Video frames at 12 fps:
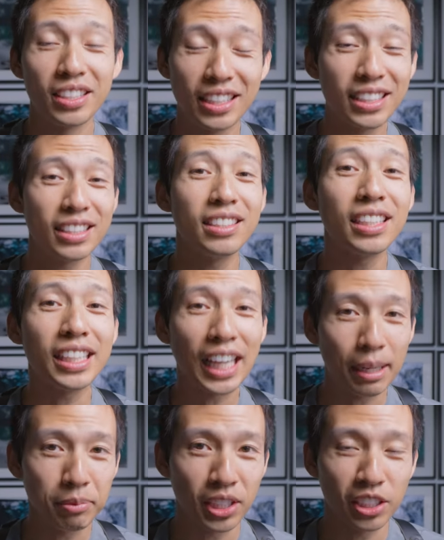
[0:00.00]
This is a
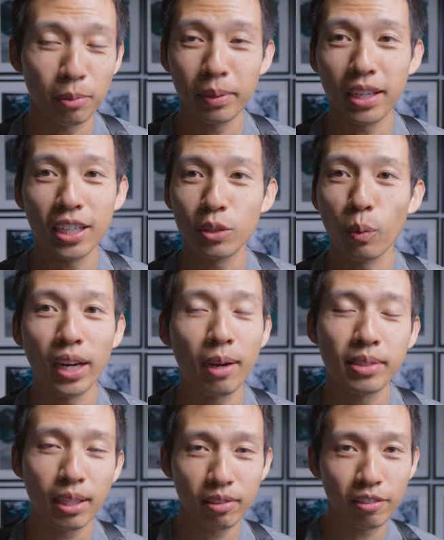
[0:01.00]
game changer, because when I
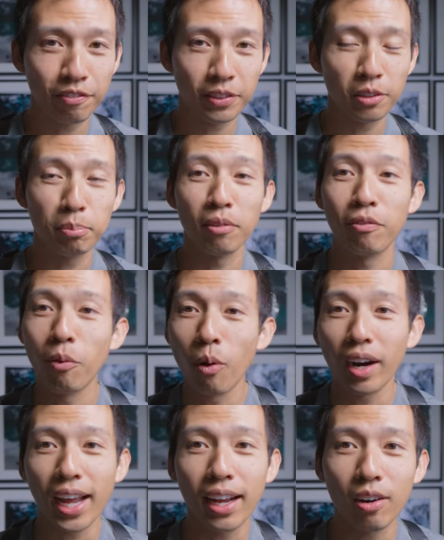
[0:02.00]
was out in the field
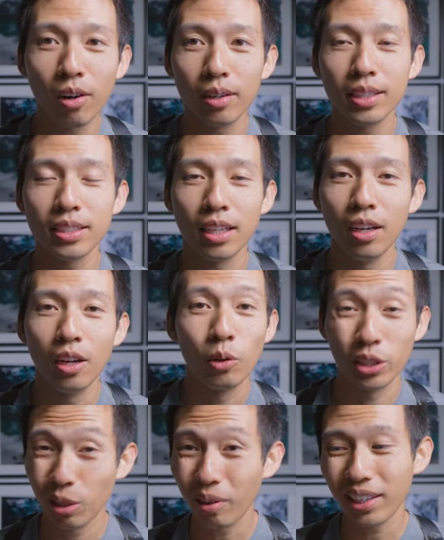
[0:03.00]
before I had a harness,
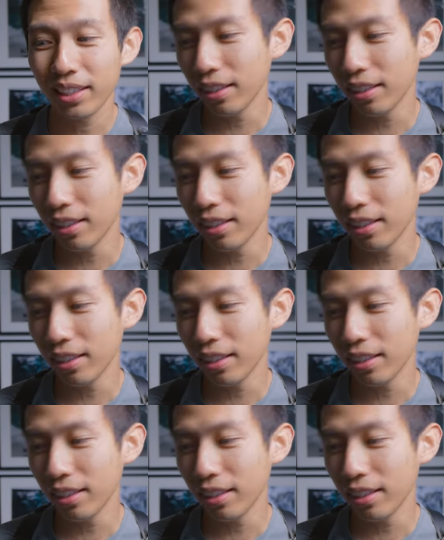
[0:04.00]
you know what I